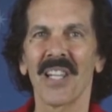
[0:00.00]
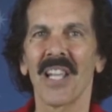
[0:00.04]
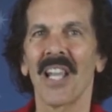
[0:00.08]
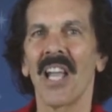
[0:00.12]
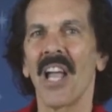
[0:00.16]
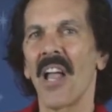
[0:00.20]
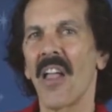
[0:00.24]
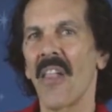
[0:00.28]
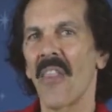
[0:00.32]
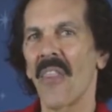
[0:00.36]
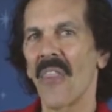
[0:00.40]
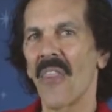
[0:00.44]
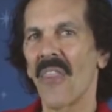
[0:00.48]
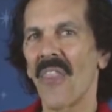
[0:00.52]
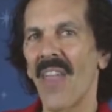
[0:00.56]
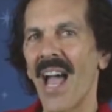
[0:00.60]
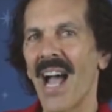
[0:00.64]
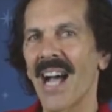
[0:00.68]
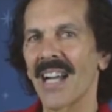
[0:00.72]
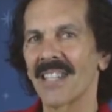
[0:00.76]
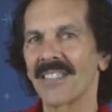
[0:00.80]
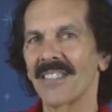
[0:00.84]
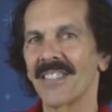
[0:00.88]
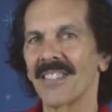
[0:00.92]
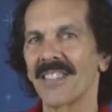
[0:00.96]
And
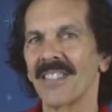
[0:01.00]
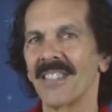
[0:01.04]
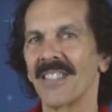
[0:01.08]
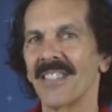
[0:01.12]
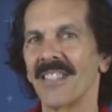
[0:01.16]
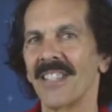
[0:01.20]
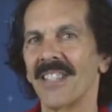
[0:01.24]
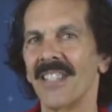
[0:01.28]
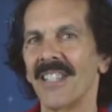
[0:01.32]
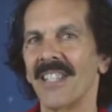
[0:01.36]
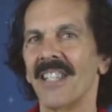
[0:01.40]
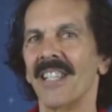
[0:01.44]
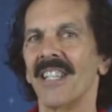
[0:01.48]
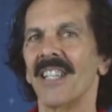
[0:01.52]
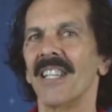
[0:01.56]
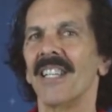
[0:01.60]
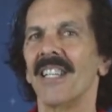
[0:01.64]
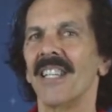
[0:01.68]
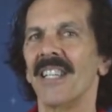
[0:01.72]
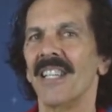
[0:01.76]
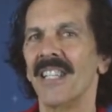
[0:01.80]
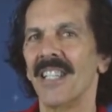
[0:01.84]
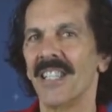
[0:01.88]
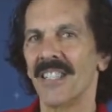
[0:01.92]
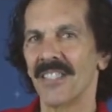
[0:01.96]
that
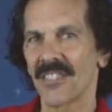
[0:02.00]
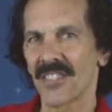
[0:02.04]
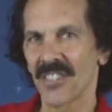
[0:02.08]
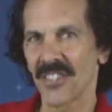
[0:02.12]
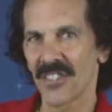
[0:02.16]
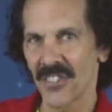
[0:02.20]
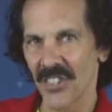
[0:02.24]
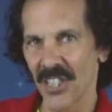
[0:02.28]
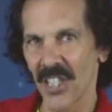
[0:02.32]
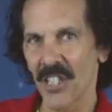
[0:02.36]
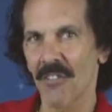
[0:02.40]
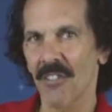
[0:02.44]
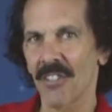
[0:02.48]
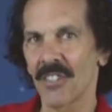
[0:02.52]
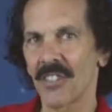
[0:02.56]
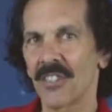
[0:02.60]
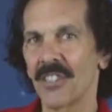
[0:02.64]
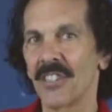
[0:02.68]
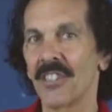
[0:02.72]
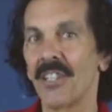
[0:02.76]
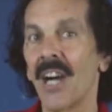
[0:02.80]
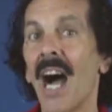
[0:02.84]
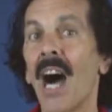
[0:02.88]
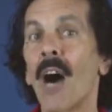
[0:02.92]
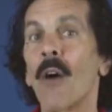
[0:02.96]
is the secret
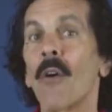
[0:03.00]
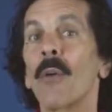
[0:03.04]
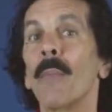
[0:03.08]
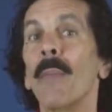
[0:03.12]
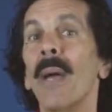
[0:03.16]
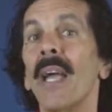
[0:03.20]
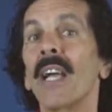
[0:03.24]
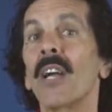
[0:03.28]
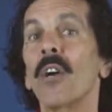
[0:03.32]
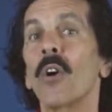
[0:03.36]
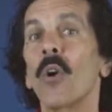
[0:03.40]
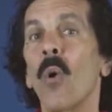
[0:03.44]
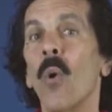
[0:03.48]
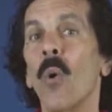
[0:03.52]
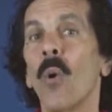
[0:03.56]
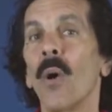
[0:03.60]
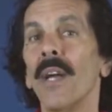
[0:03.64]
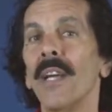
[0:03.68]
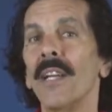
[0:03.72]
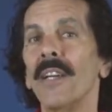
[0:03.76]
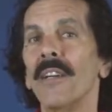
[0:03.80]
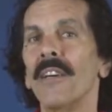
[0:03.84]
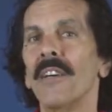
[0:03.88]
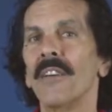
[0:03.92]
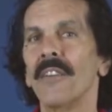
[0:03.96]
to how to make a
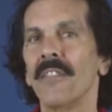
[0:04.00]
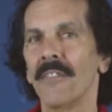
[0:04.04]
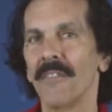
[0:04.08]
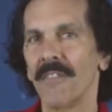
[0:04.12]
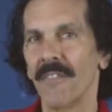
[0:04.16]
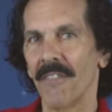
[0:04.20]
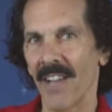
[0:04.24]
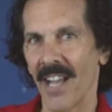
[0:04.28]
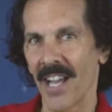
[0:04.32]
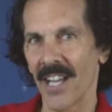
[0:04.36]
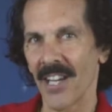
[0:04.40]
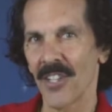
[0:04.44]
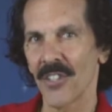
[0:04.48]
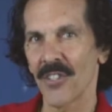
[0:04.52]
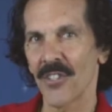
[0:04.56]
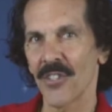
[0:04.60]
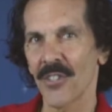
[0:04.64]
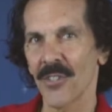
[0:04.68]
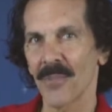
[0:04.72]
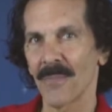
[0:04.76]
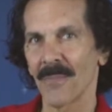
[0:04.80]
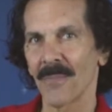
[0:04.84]
coin vanish.